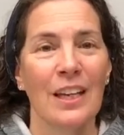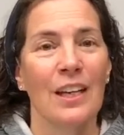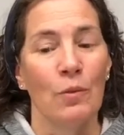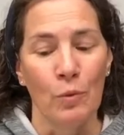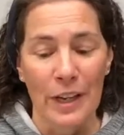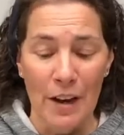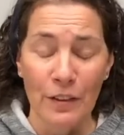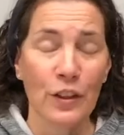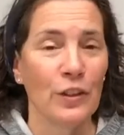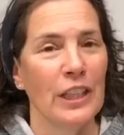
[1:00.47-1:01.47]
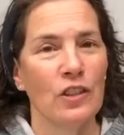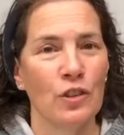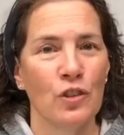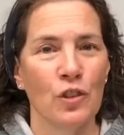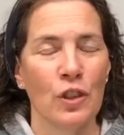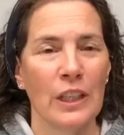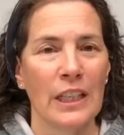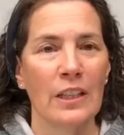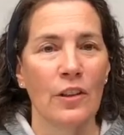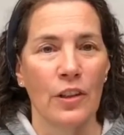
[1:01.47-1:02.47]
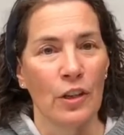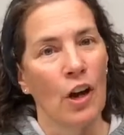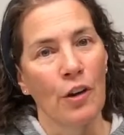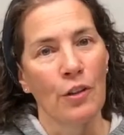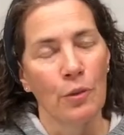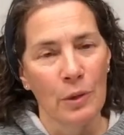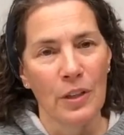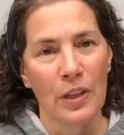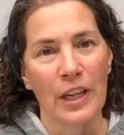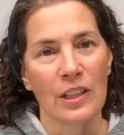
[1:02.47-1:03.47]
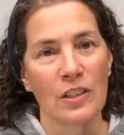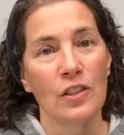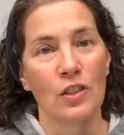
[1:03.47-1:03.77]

Whenever you're nature journaling, there are 3 things to